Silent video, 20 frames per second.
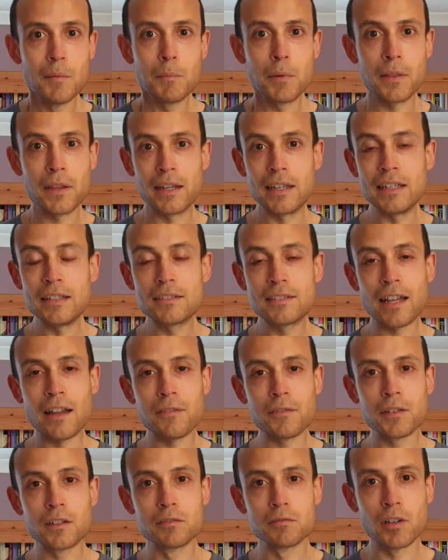but that East
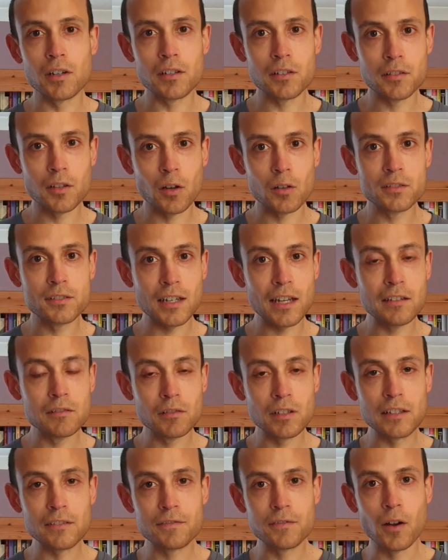African runners are
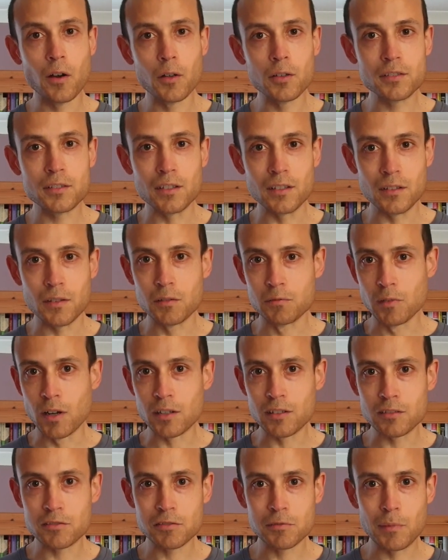generally faster than
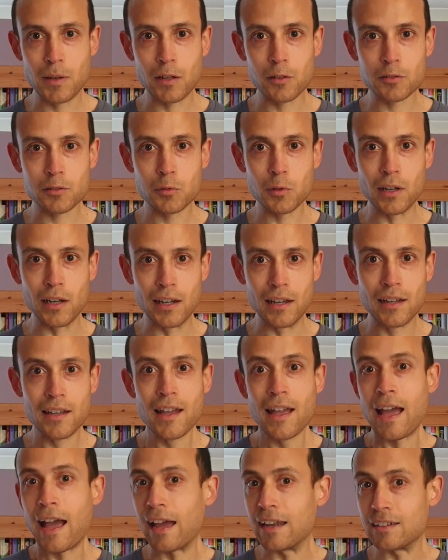runners from elsewhere,
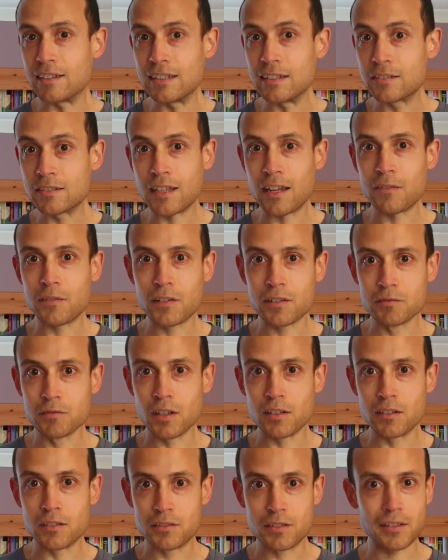and East African
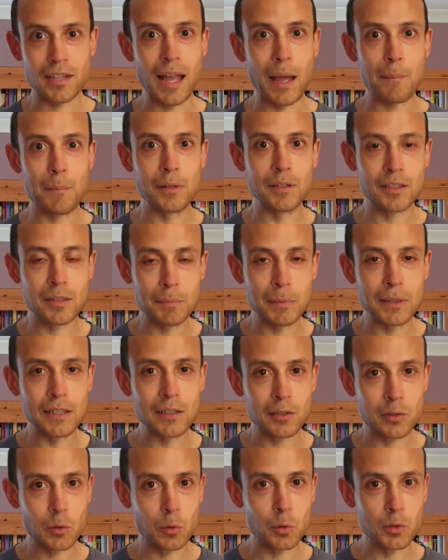runners just happen to be
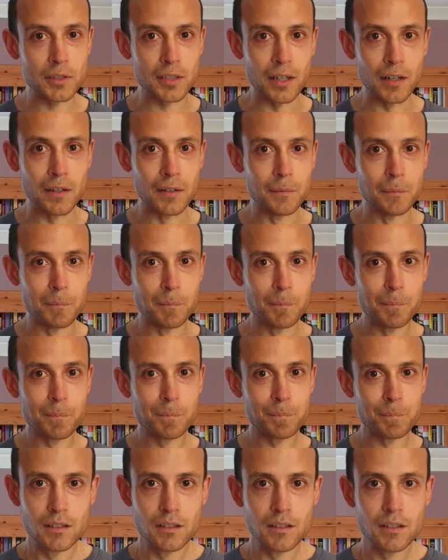shorter.
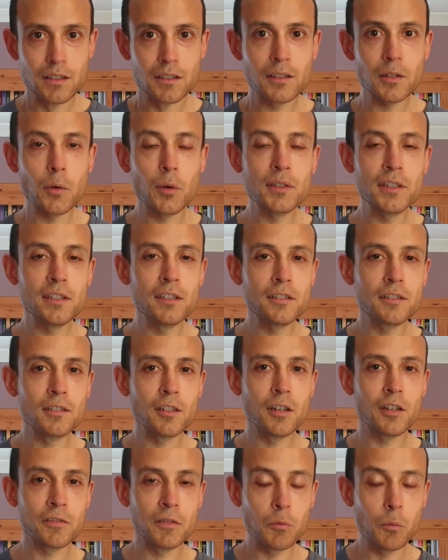So I did a
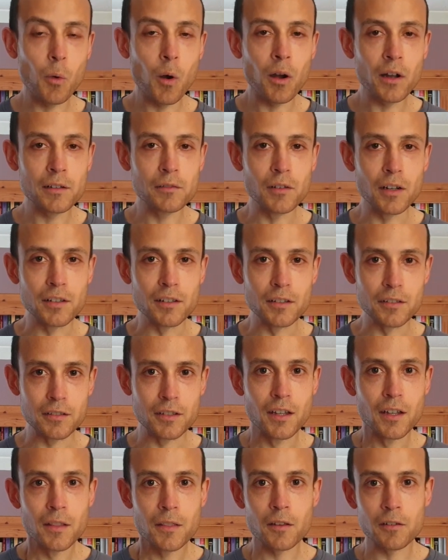search for white runners
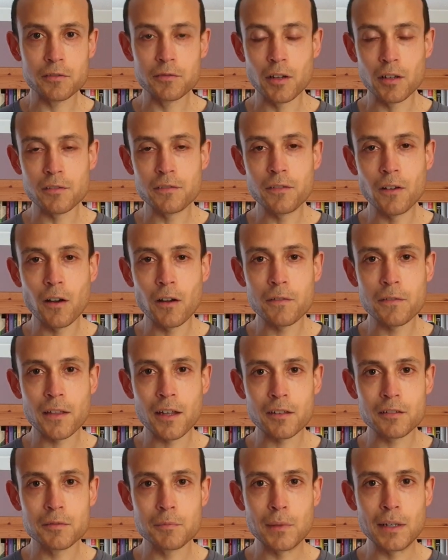that have run
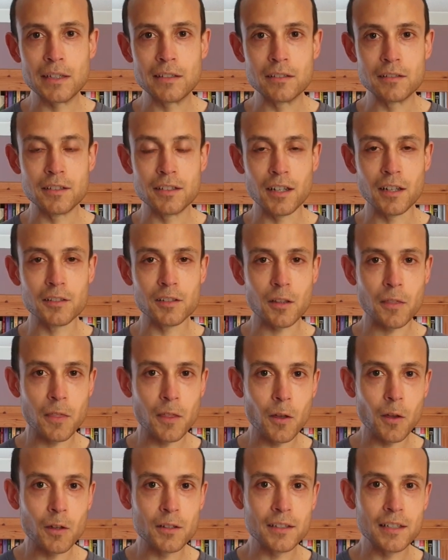5,000 metres in under
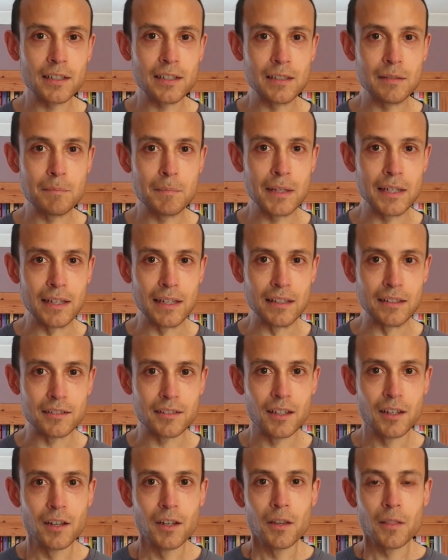13
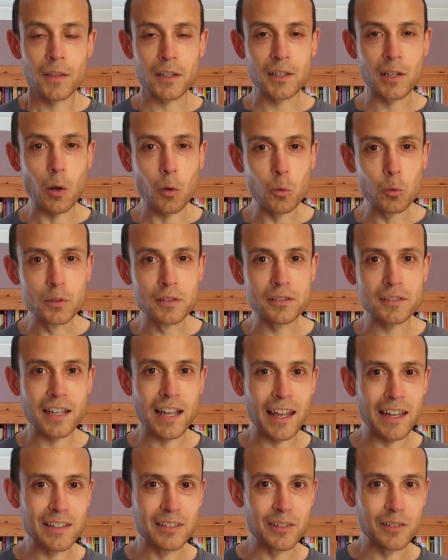minutes, the gold
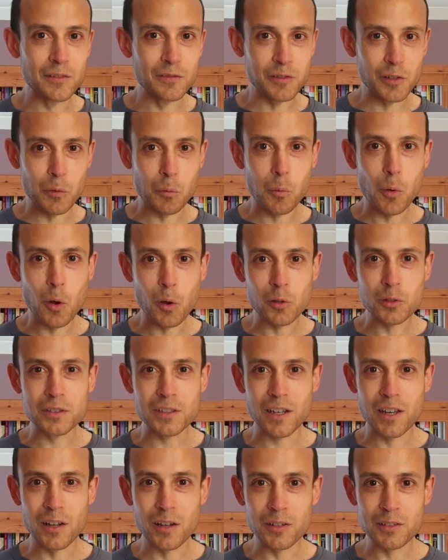standard for a
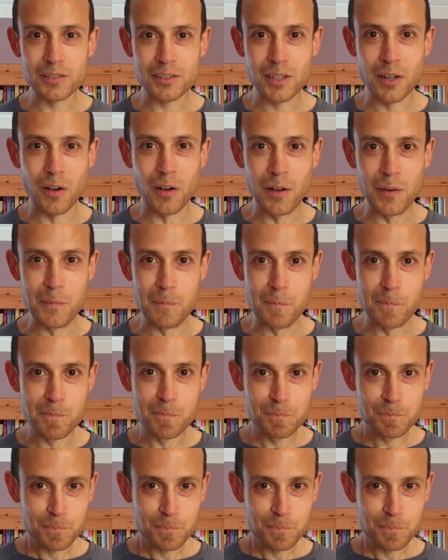world-class time.